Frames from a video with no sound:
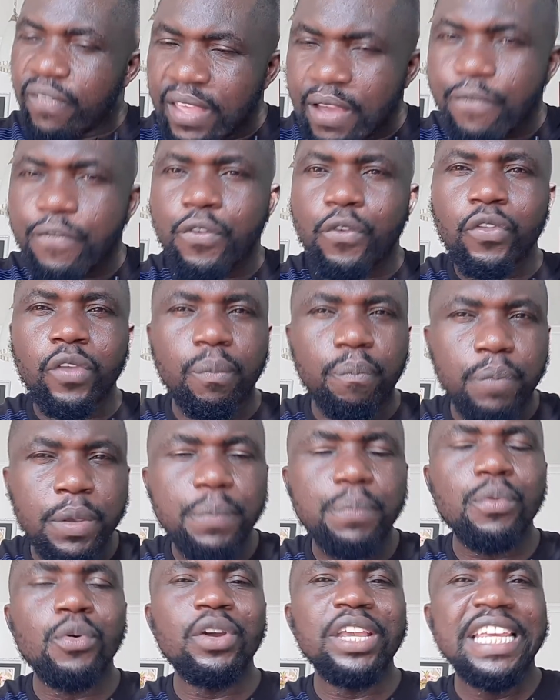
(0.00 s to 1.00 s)
therefore, the
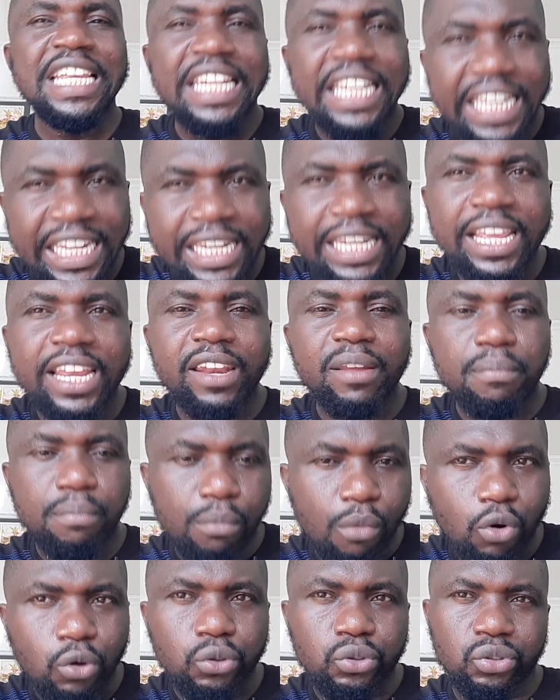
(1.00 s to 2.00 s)
people he needed
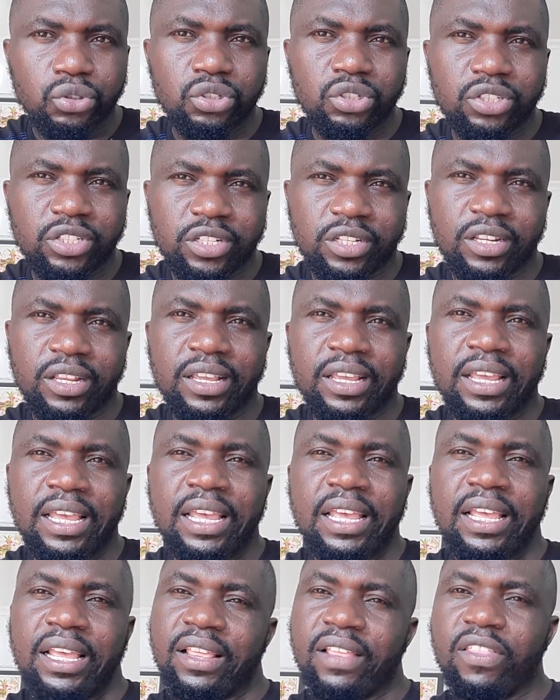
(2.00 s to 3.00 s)
most,
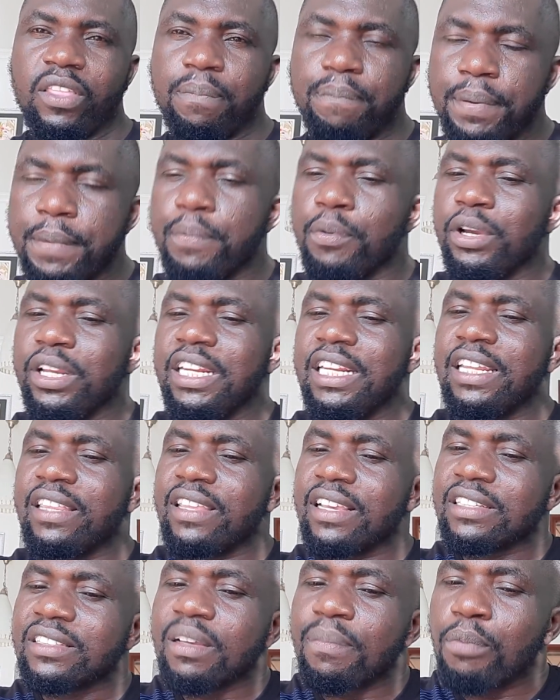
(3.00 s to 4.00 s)
the people he needed
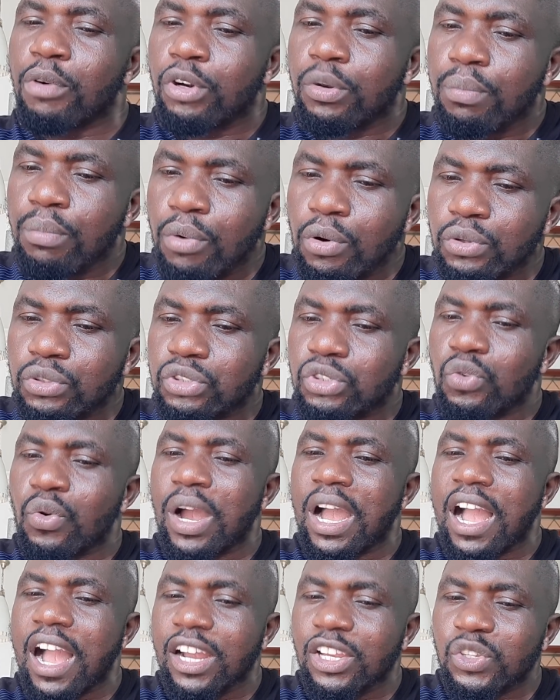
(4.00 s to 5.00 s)
their support most, were
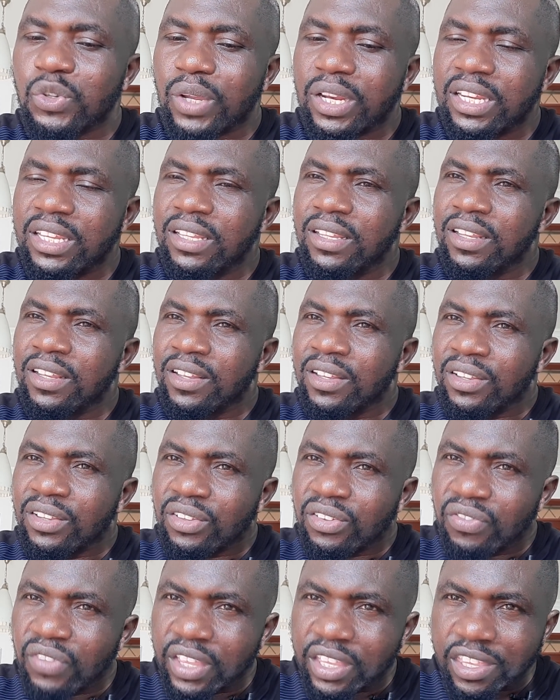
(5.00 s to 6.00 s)
actually
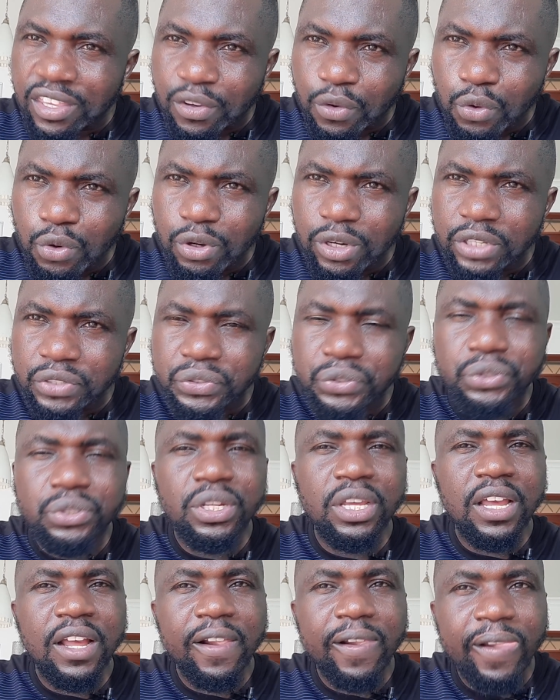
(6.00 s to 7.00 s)
the Kikuyu nation
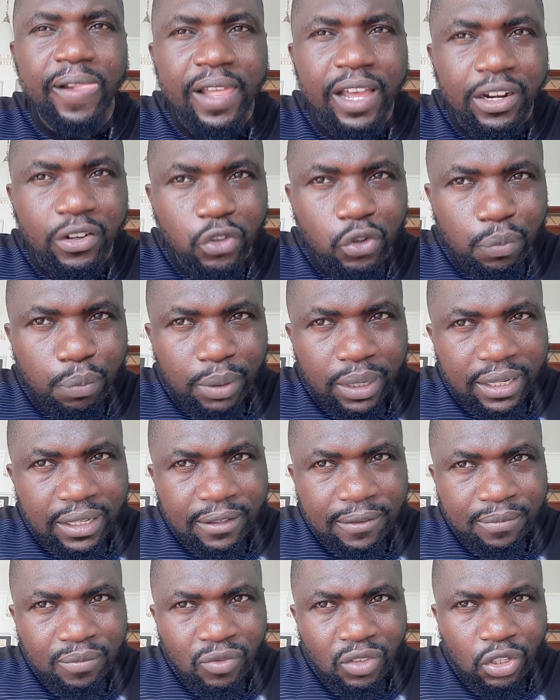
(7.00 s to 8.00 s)
and Jubilee
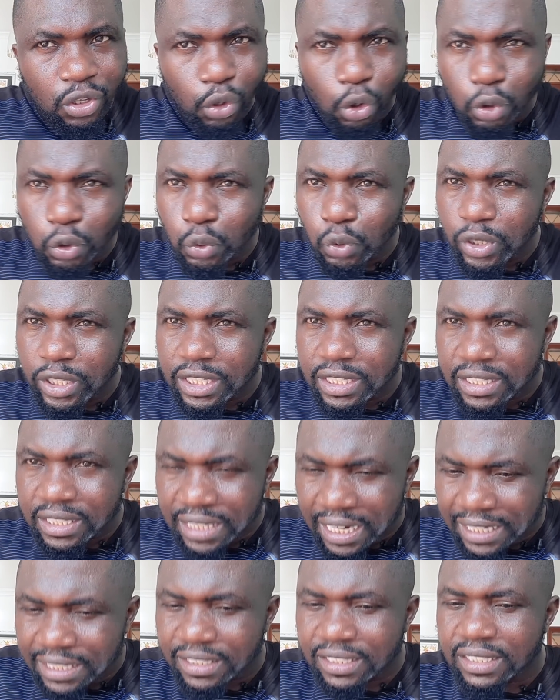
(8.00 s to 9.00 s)
not to
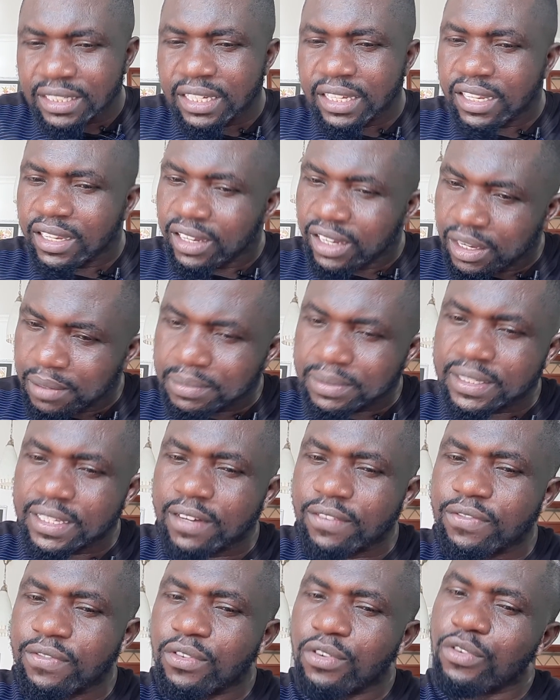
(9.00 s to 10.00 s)
detach himself
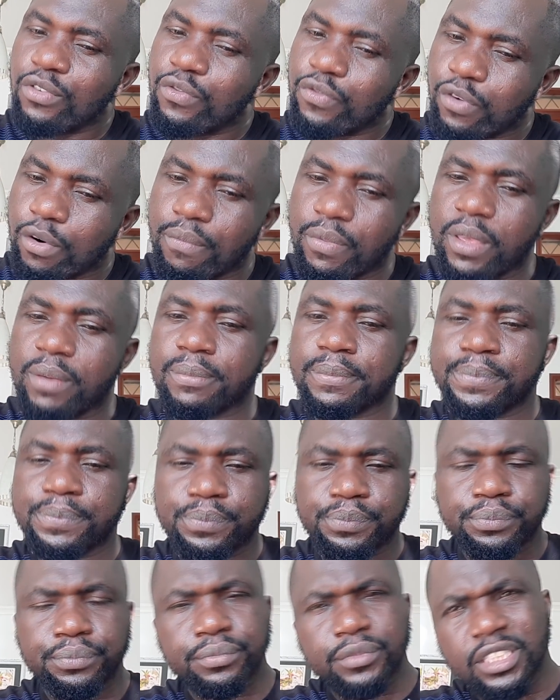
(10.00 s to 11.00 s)
from them.
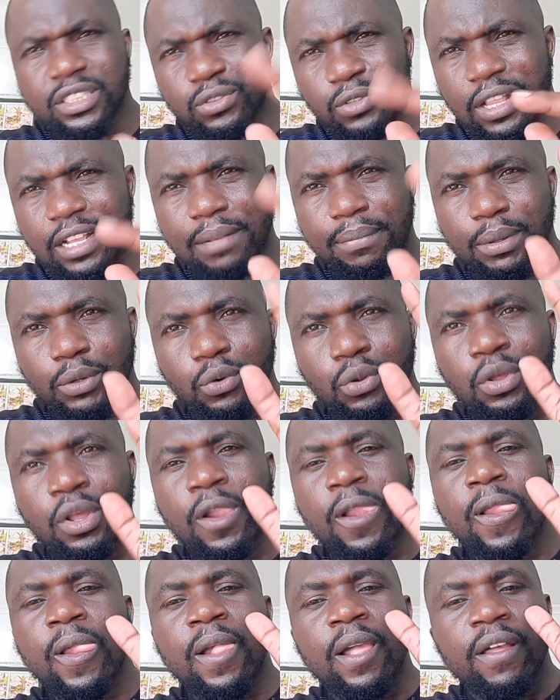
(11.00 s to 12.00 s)
So that's number two.
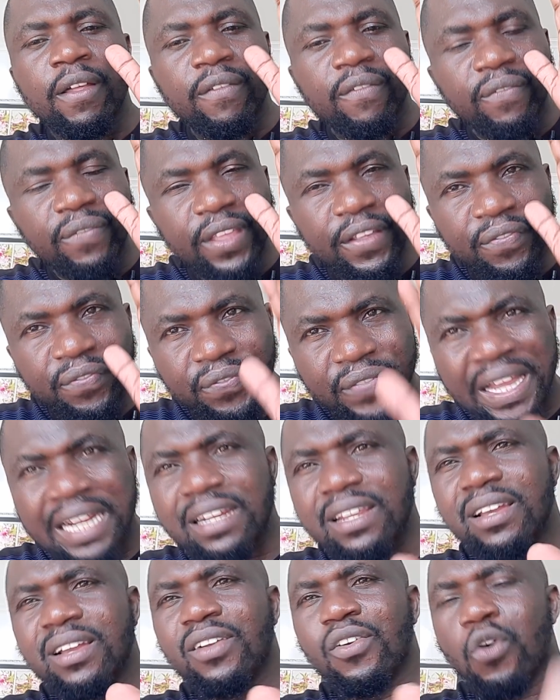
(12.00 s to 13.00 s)
The
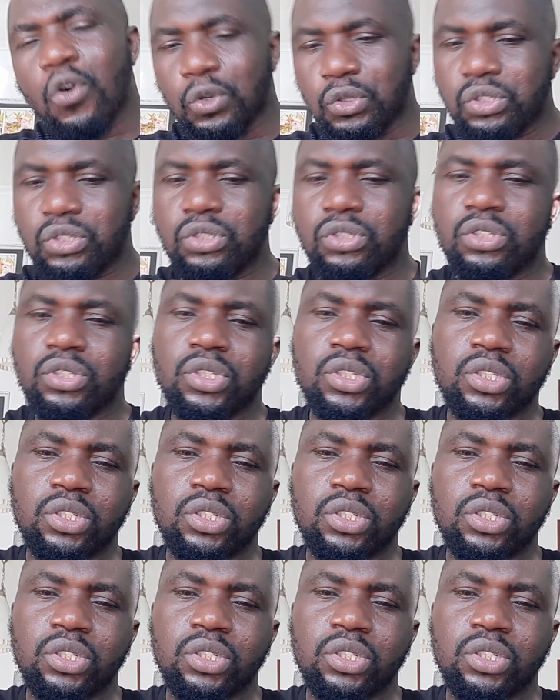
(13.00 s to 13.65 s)
third cause